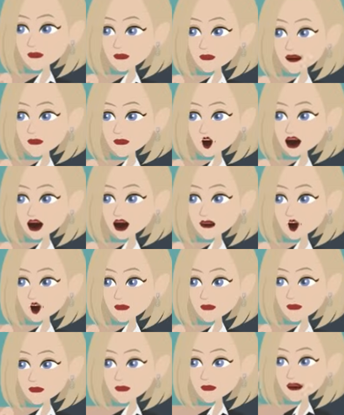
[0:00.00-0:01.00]
you will
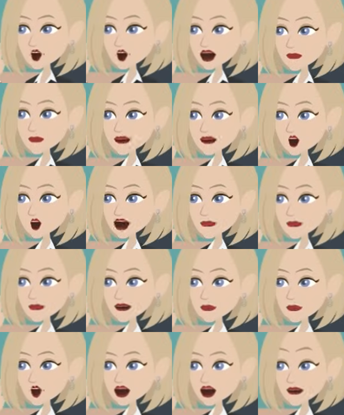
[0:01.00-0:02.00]
notice the verb
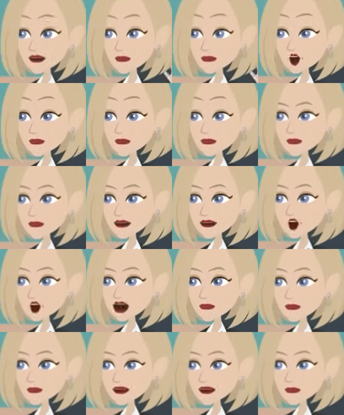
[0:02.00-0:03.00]
is
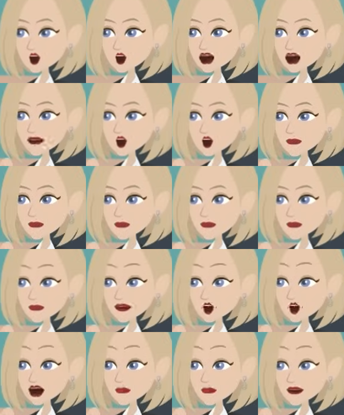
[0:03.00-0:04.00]
works as a linking
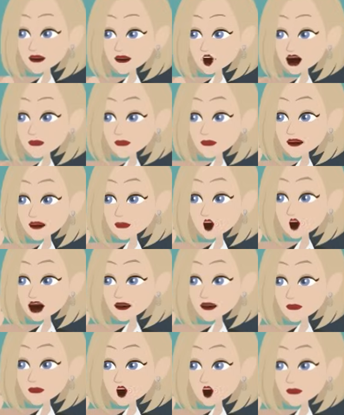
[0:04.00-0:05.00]
verb.
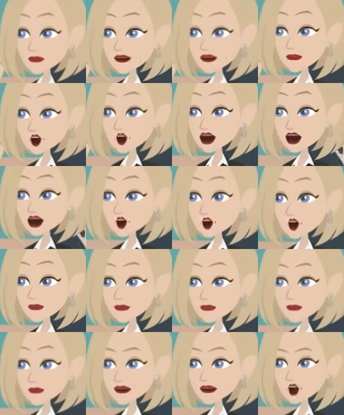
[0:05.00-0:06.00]
In "I
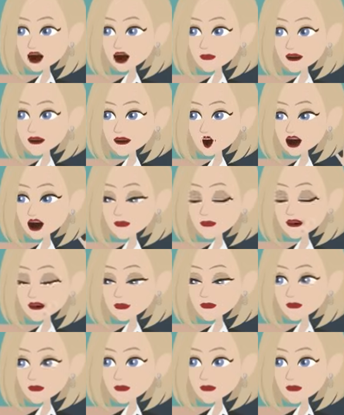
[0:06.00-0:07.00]
can swim very
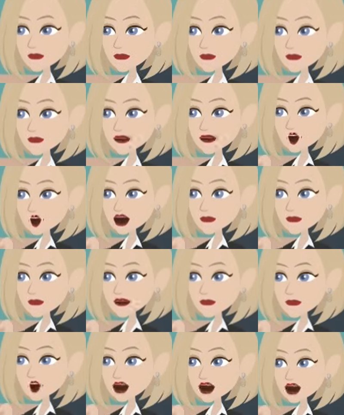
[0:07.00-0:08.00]
well,"
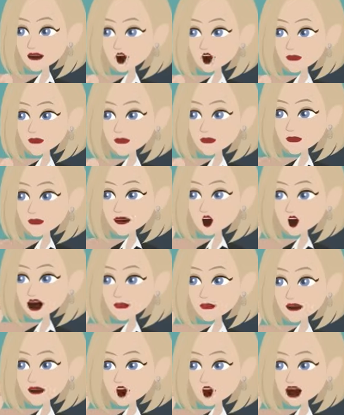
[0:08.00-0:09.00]
the word
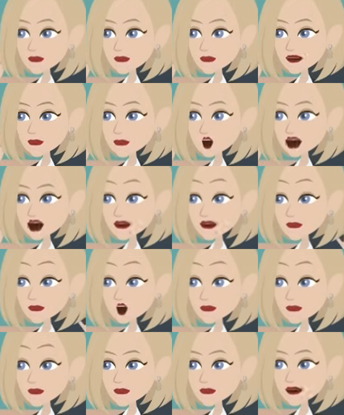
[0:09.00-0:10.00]
can is a
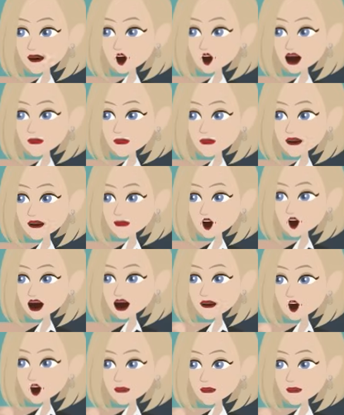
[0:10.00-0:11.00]
modal verb showing
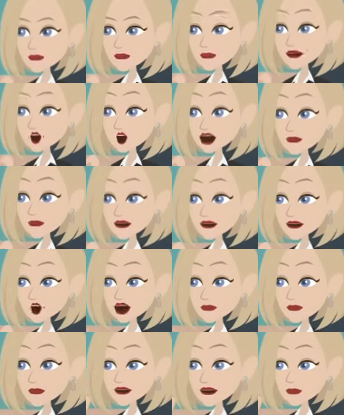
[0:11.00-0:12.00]
ability.
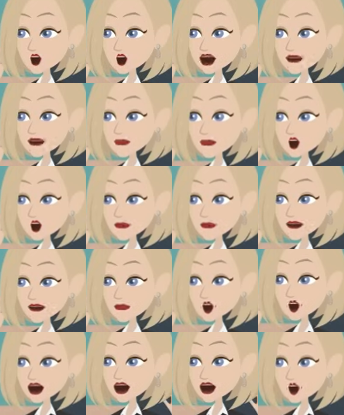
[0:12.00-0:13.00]
In "they play
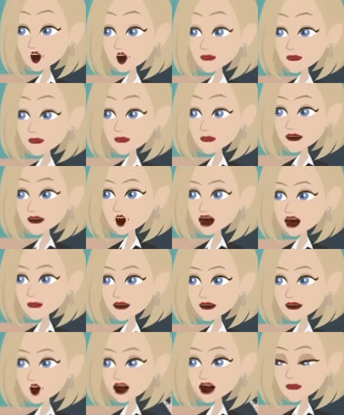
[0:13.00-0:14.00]
football every
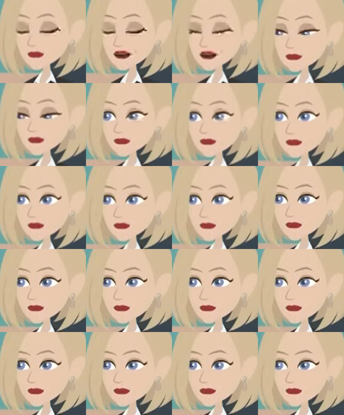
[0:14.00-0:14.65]
weekend,"